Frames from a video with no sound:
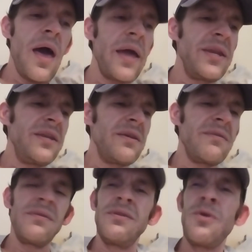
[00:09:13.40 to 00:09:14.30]
I need
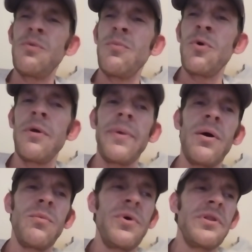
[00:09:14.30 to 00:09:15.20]
to know more
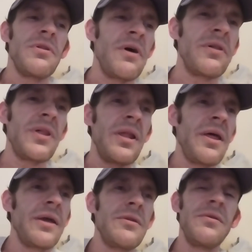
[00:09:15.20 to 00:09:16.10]
about what songs I
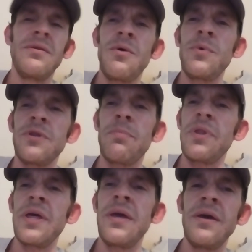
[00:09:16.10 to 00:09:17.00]
like to know what to
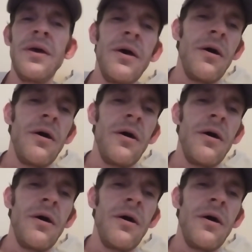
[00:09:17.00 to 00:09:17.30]
play